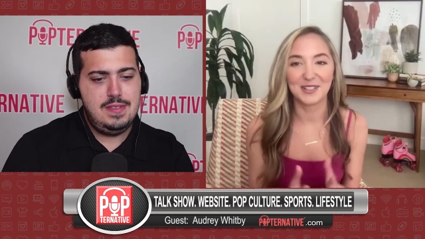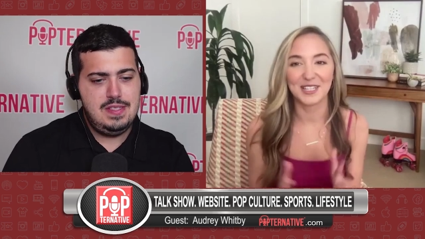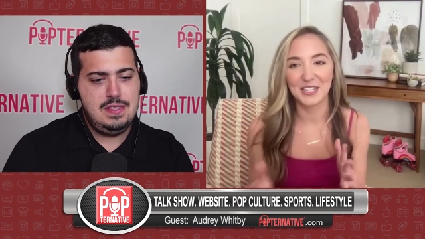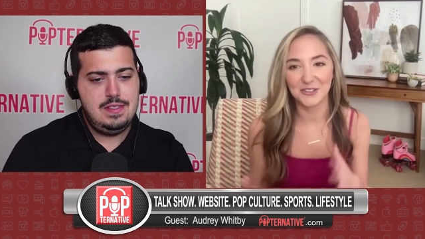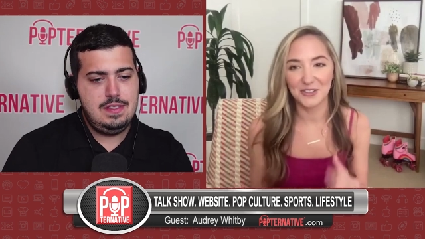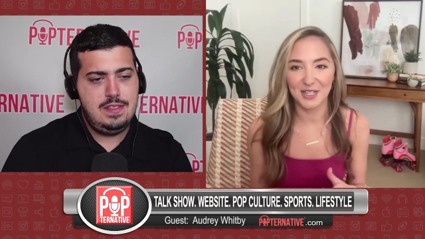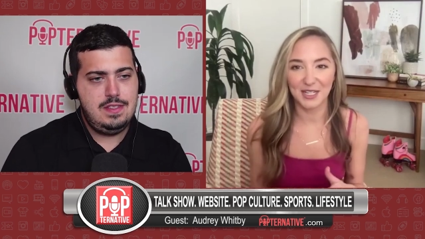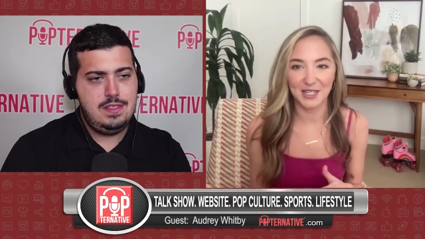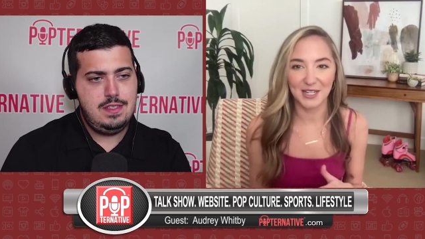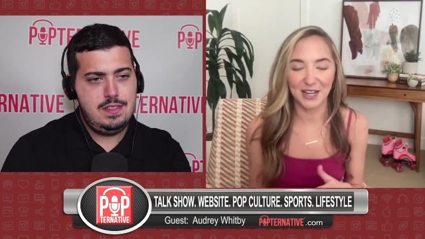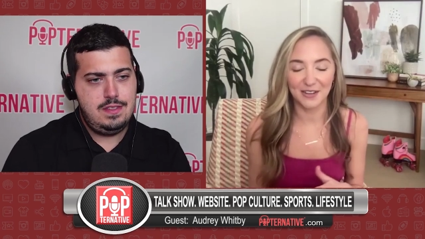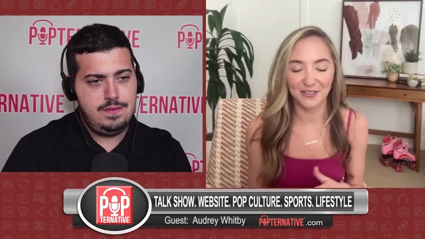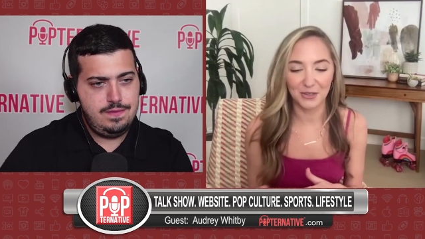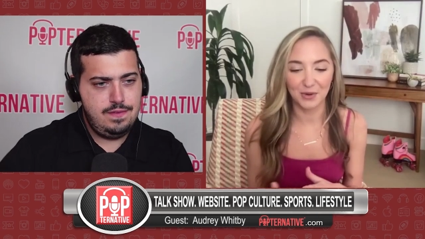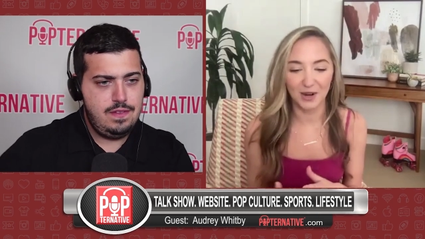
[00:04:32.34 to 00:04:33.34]
Speaker 1: interesting
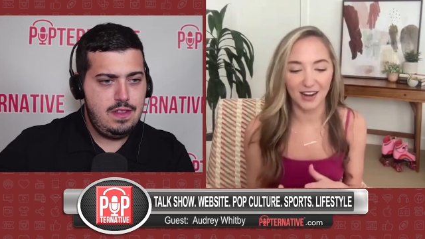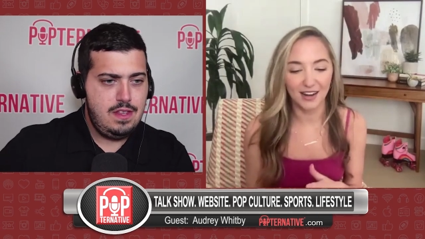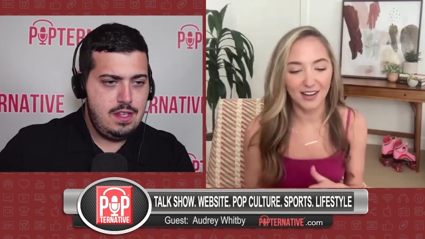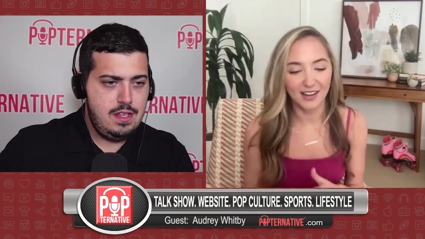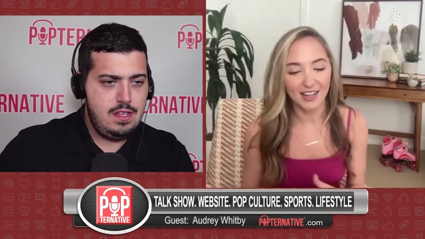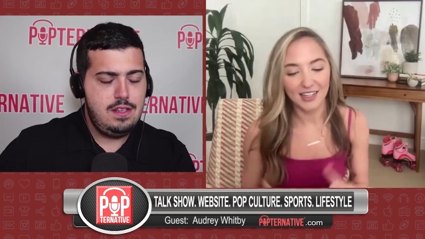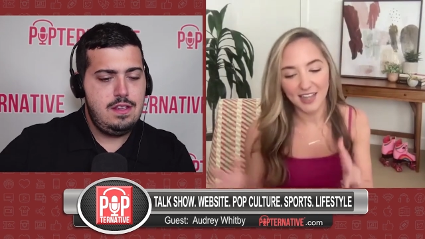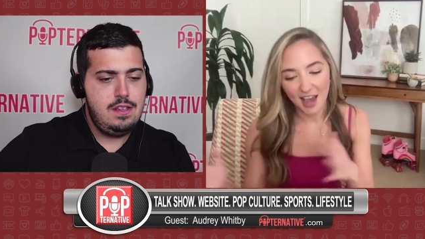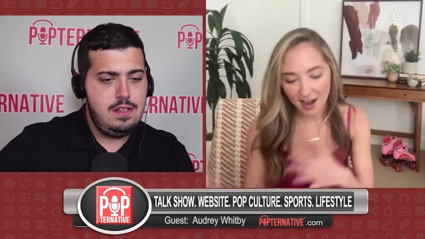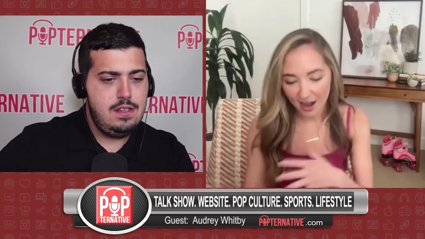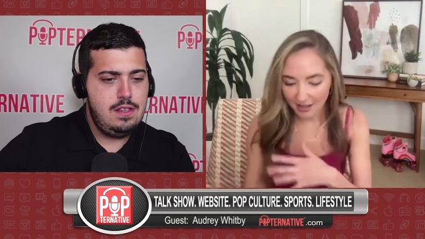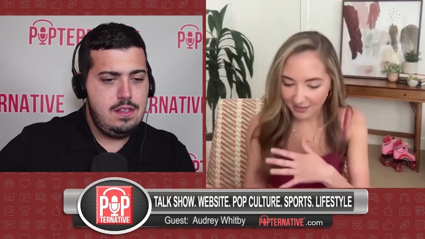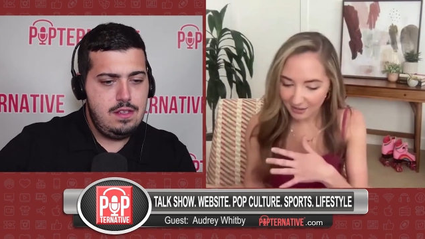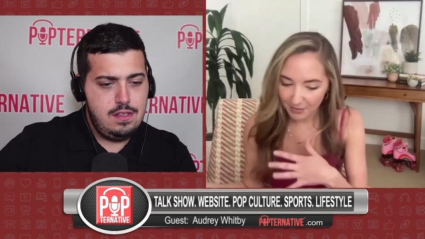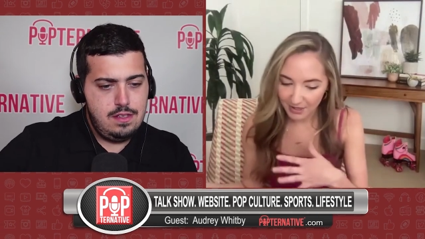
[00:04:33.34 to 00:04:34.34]
enough to where dad has
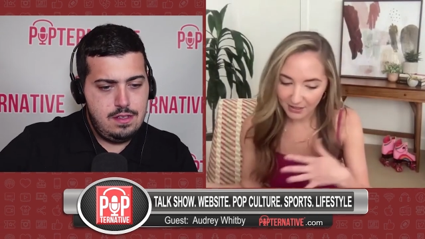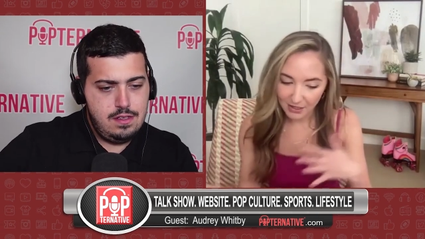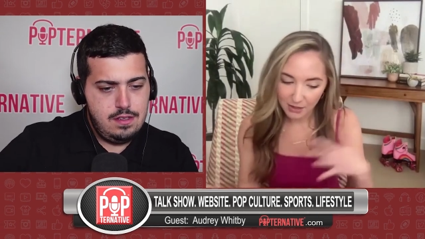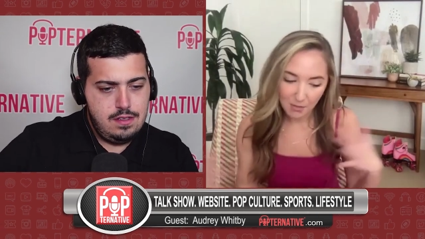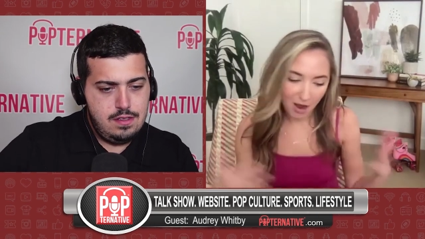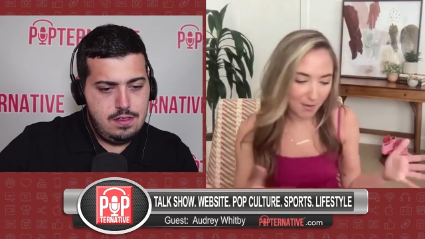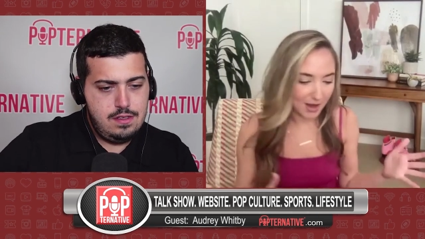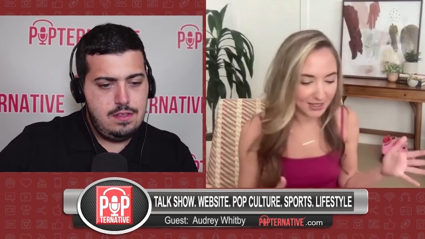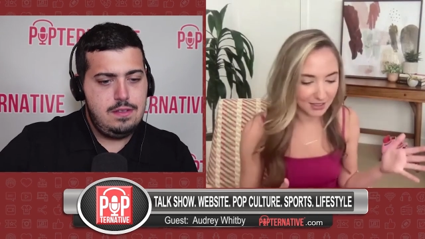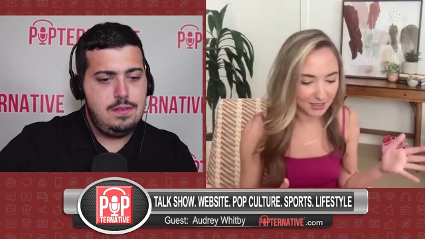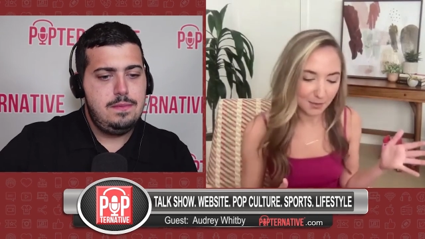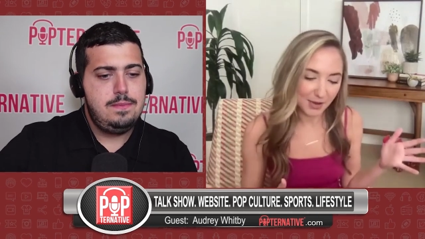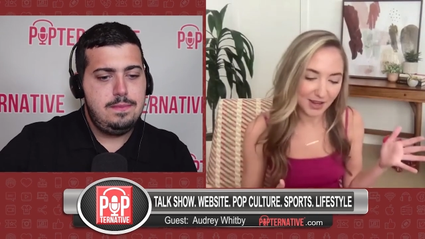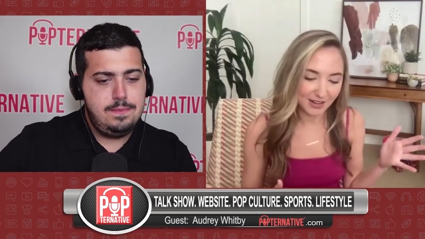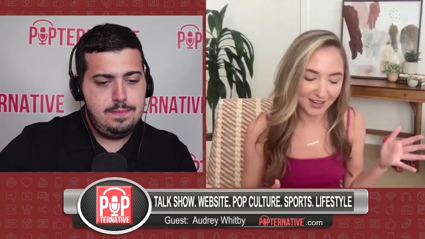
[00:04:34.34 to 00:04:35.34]
an opinion, mom has an
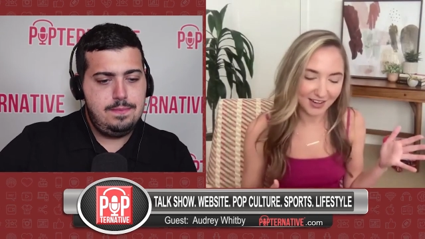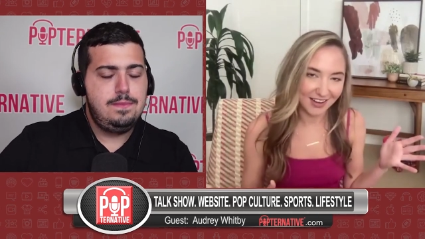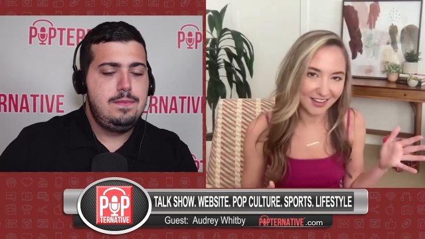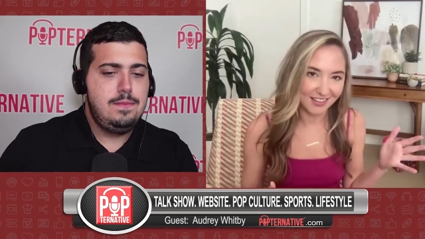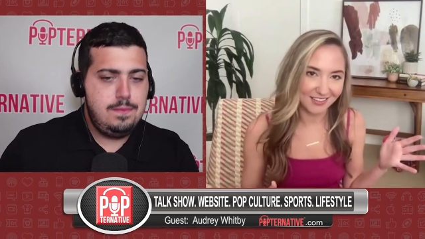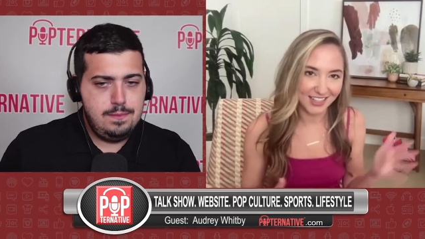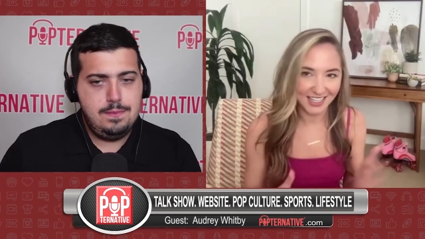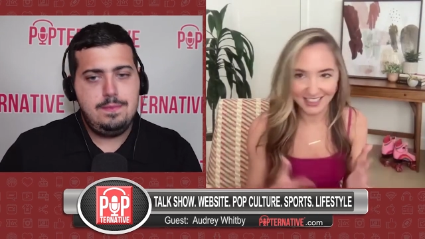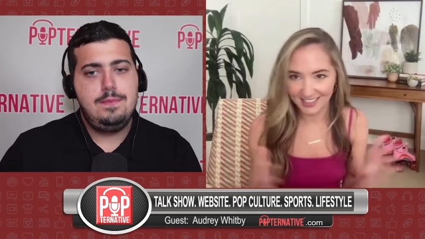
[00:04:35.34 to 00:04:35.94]
opinion, kids